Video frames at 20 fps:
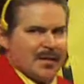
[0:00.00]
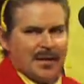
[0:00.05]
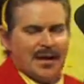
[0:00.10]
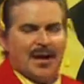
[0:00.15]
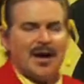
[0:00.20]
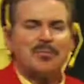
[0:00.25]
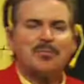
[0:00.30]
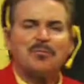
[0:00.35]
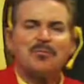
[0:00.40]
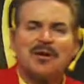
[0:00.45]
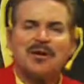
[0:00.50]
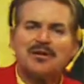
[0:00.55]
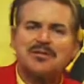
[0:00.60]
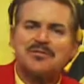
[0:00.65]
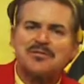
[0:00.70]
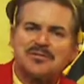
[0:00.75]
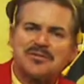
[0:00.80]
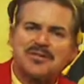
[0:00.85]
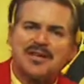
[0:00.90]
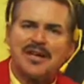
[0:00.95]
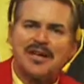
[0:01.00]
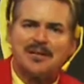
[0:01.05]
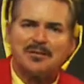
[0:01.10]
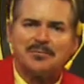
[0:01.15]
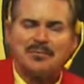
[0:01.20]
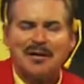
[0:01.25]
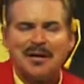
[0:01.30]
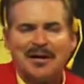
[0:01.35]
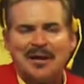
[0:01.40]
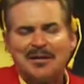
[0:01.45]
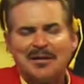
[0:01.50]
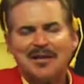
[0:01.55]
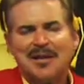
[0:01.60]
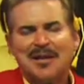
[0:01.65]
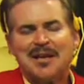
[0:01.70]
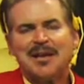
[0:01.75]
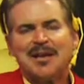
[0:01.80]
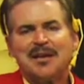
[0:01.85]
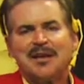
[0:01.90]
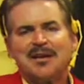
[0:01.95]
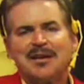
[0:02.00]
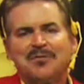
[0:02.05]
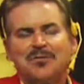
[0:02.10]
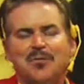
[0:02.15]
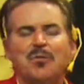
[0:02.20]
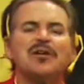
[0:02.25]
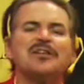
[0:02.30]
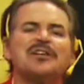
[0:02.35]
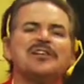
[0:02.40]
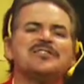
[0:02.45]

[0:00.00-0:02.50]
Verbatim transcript: Operators are standing by. For one